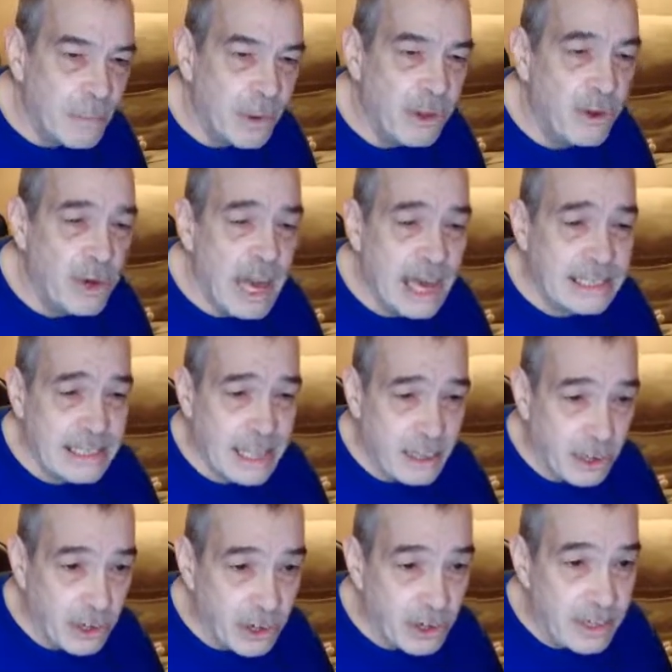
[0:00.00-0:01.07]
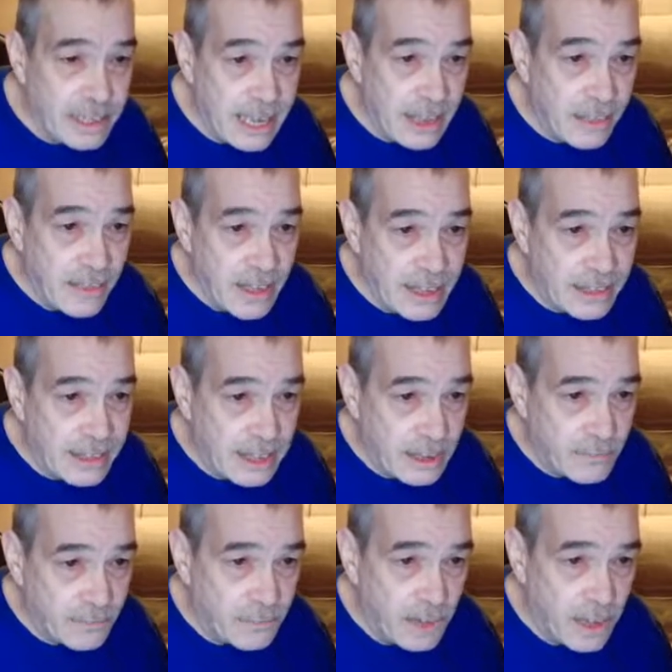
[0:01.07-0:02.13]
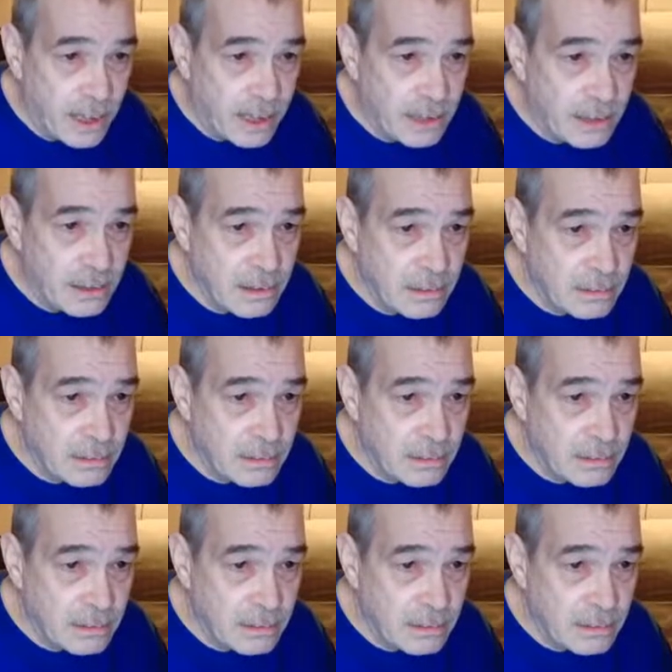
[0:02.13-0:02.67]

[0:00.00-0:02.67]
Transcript: But you guys had a good day that day to fly.